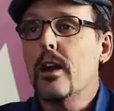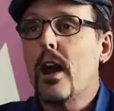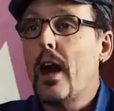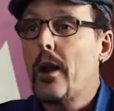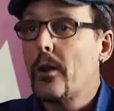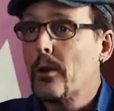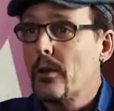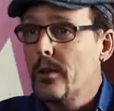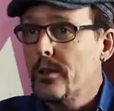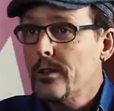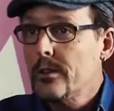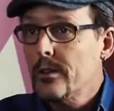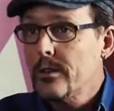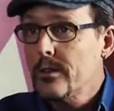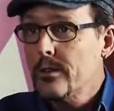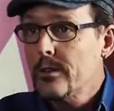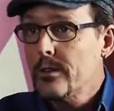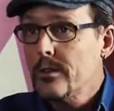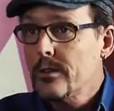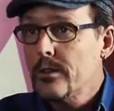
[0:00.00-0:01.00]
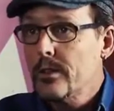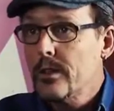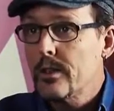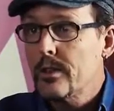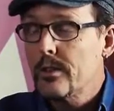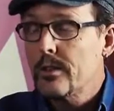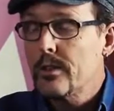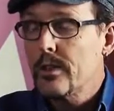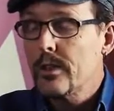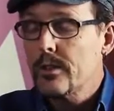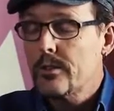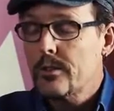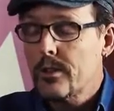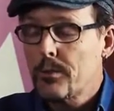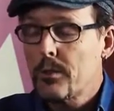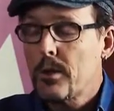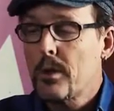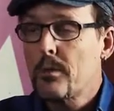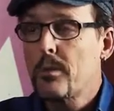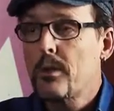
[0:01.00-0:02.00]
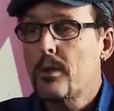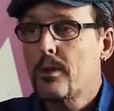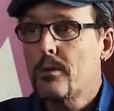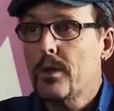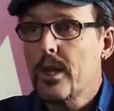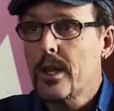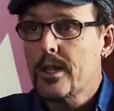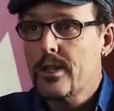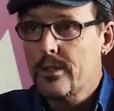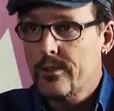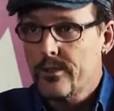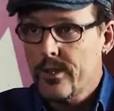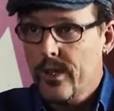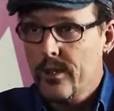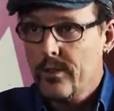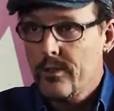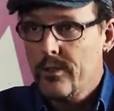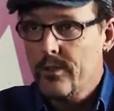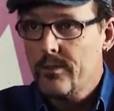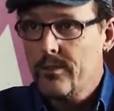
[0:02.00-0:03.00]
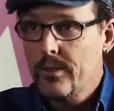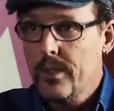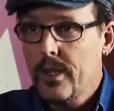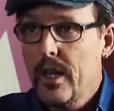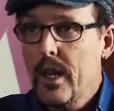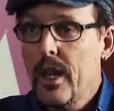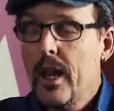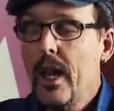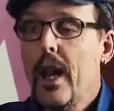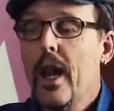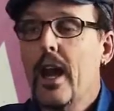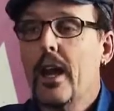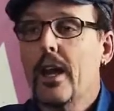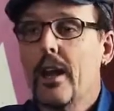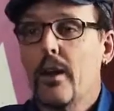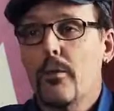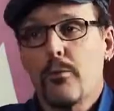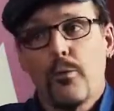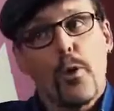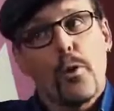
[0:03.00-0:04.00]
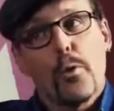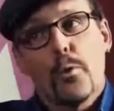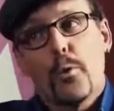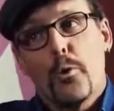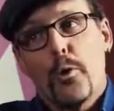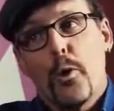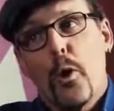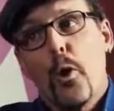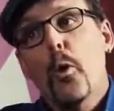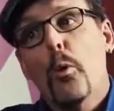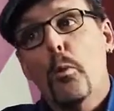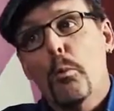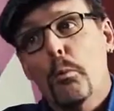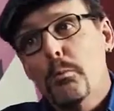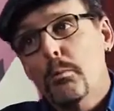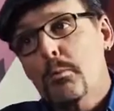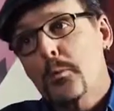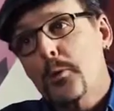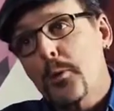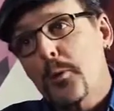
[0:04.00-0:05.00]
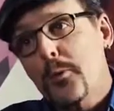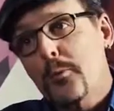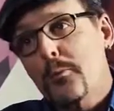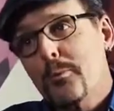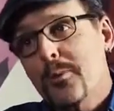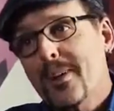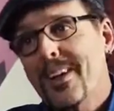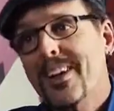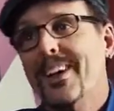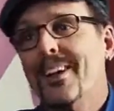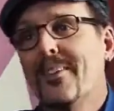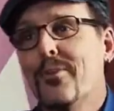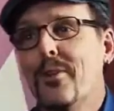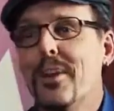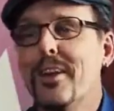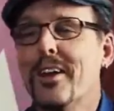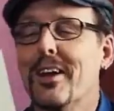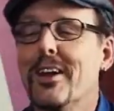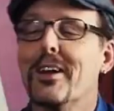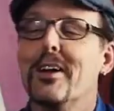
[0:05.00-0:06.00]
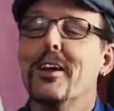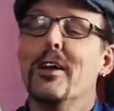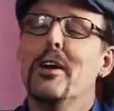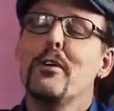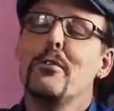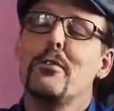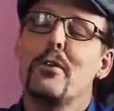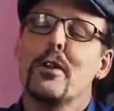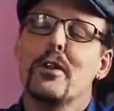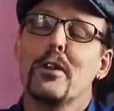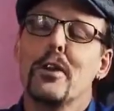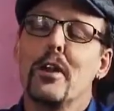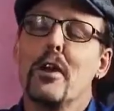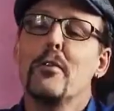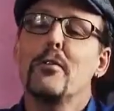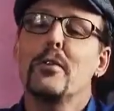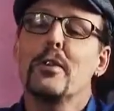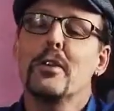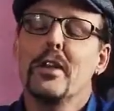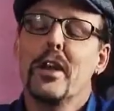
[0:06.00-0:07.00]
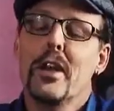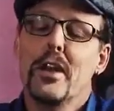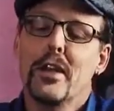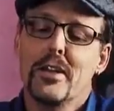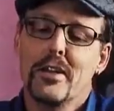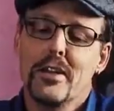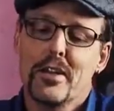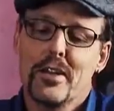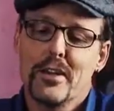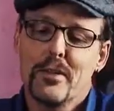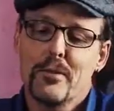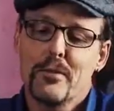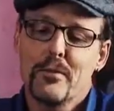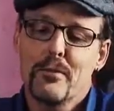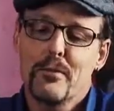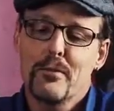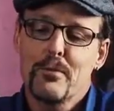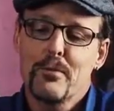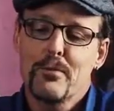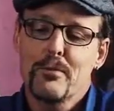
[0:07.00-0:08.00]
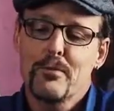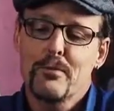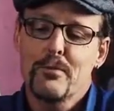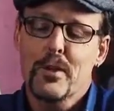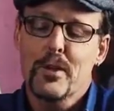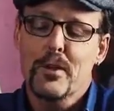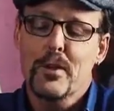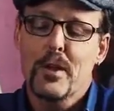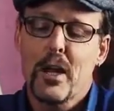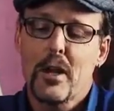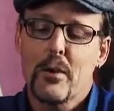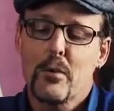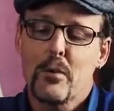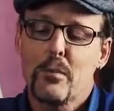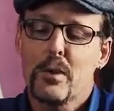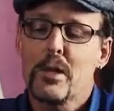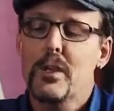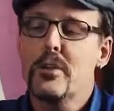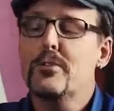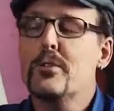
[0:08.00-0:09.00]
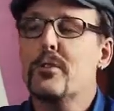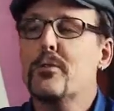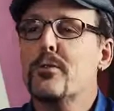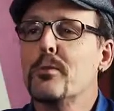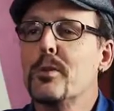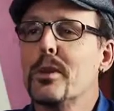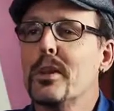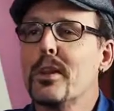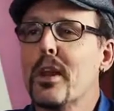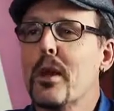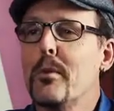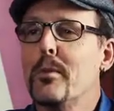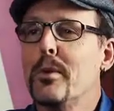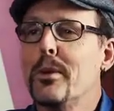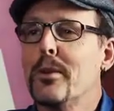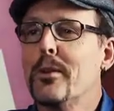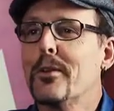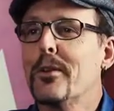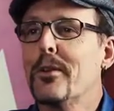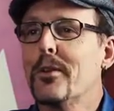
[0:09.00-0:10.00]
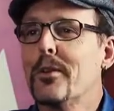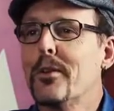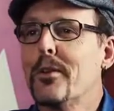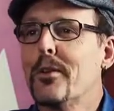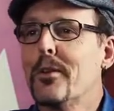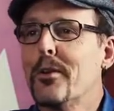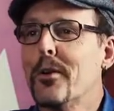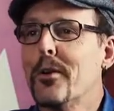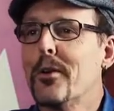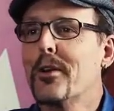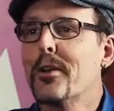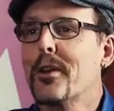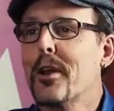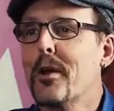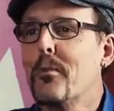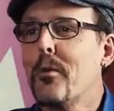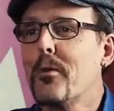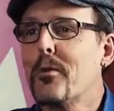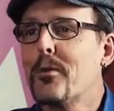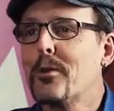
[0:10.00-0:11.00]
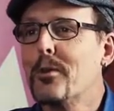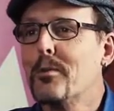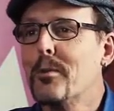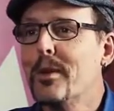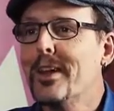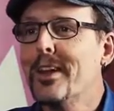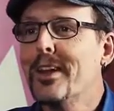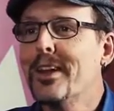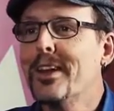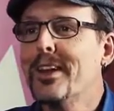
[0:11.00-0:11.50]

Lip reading: Ireland in September of '96, and I followed her home. We fell in love and figured out it would be easier for me to come here than for her to come over to me.